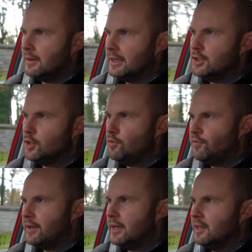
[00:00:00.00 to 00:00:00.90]
I do
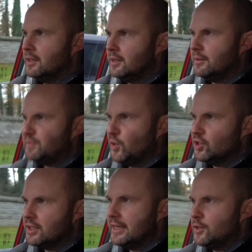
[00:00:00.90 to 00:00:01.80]
feel
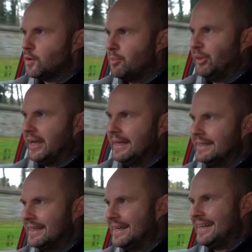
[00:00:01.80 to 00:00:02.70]
pushing it into a
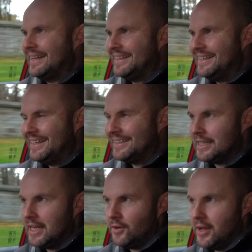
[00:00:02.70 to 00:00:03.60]
bend and
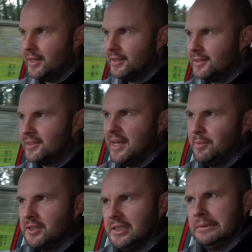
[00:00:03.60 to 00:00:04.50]
accelerating at the same
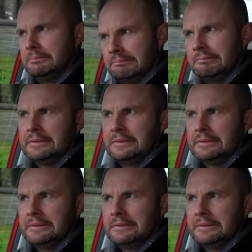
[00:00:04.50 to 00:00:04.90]
time,